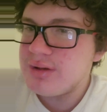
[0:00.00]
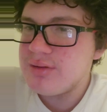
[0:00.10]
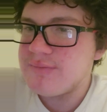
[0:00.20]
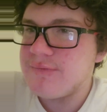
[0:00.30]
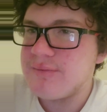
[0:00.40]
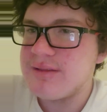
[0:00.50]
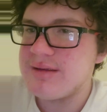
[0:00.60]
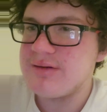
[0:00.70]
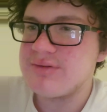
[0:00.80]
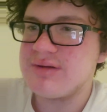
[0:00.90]
to look for where
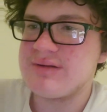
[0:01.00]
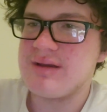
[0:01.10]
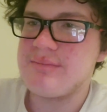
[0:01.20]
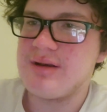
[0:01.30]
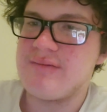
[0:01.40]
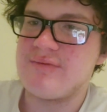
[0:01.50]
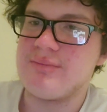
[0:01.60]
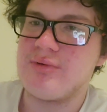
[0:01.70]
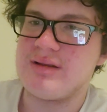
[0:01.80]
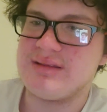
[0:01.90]
Thanos says I am
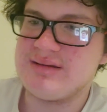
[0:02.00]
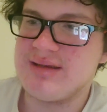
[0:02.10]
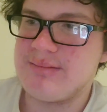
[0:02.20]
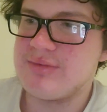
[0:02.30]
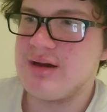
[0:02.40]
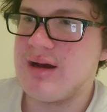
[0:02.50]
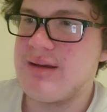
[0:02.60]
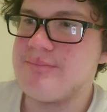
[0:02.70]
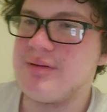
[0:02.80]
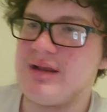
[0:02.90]
inevitable at the same
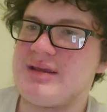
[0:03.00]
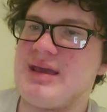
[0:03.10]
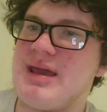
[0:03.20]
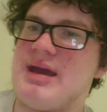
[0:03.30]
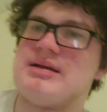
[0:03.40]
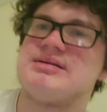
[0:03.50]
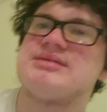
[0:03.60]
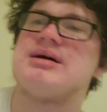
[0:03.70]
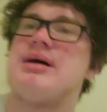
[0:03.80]
time, but I can't.